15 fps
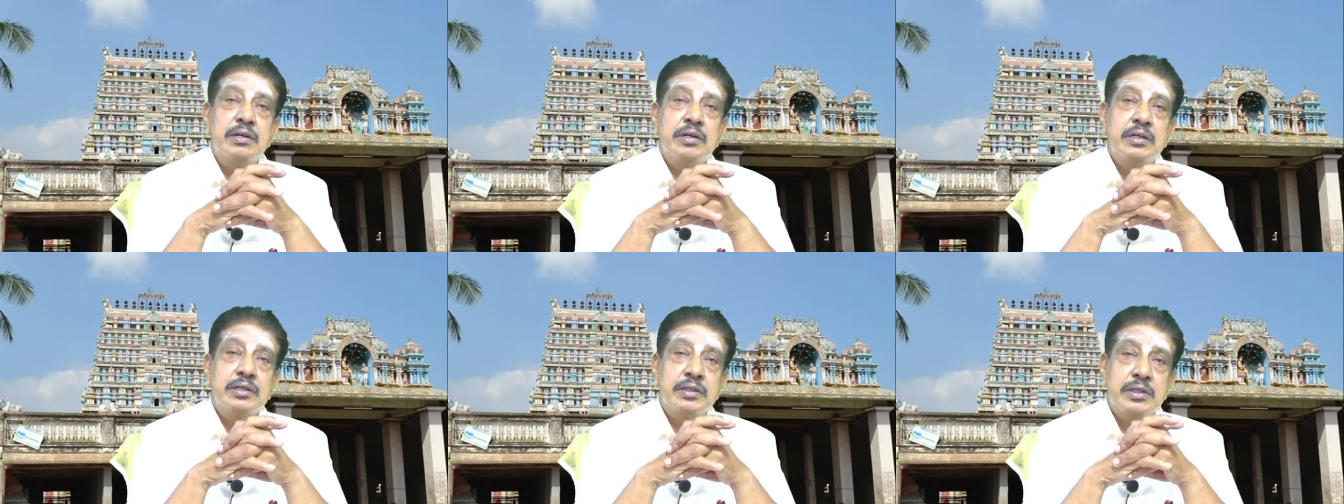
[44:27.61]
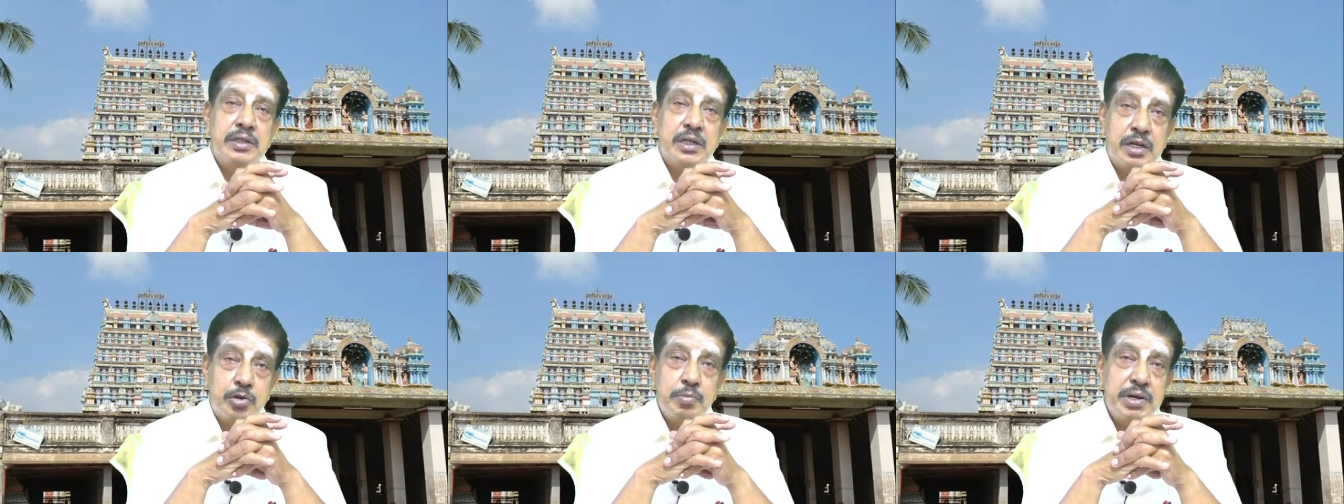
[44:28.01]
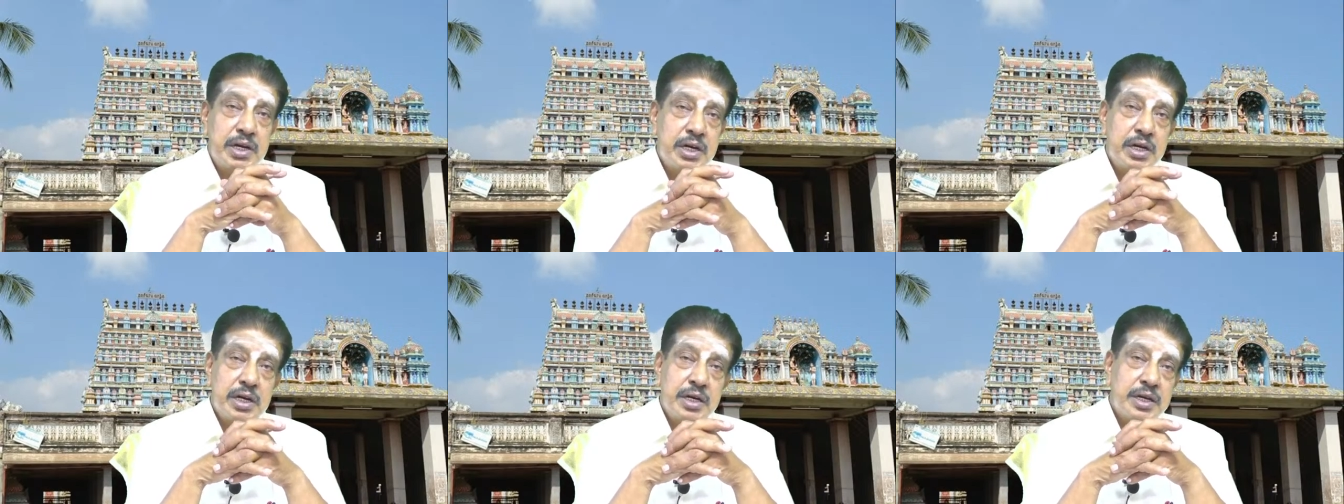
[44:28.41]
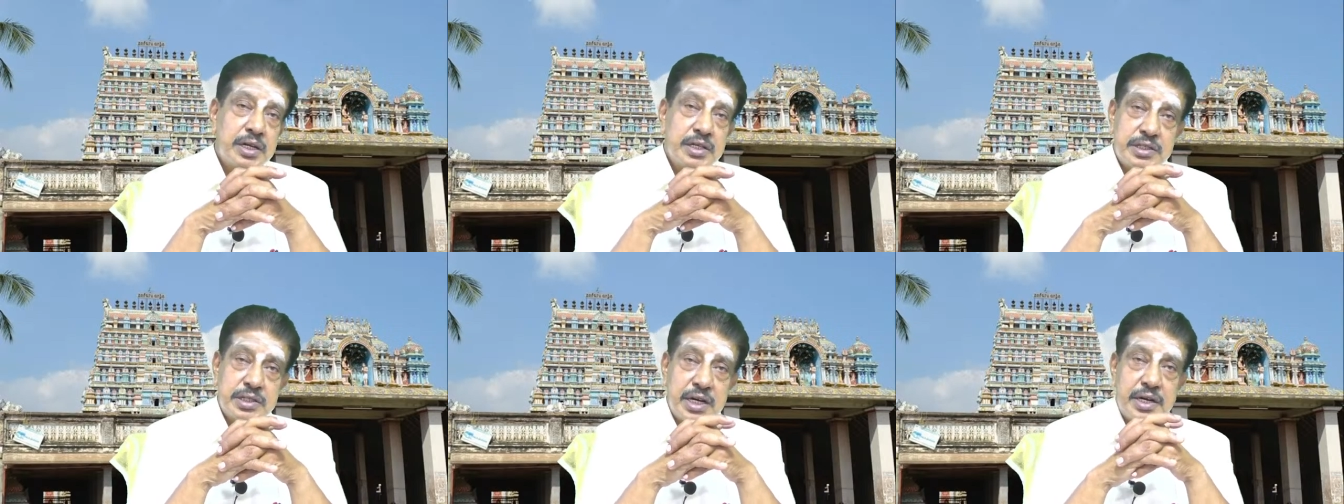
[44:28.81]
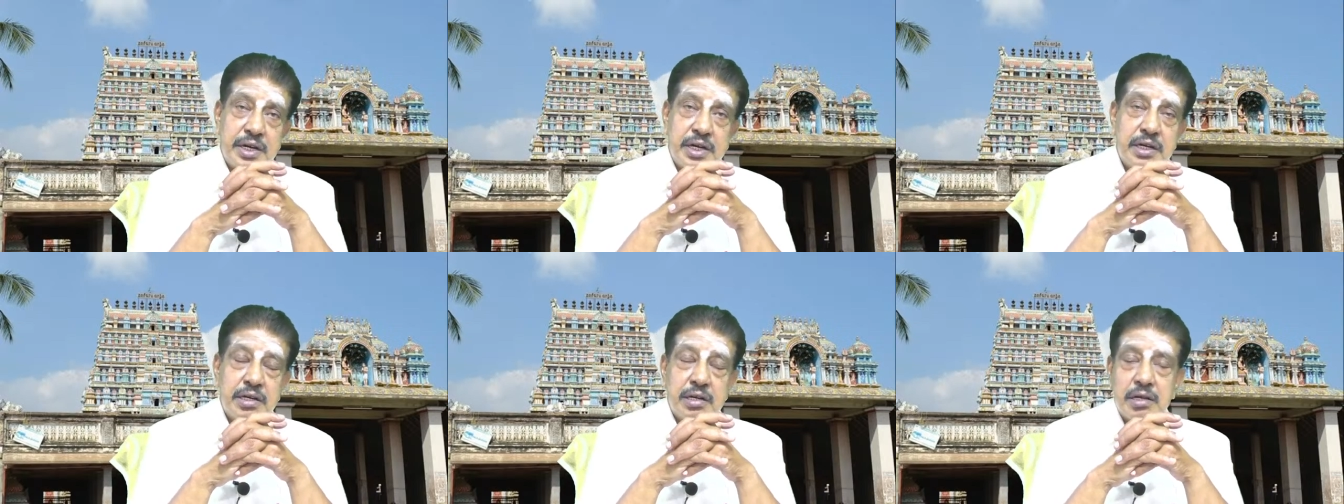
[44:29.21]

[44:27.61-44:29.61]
It's yet to be decided.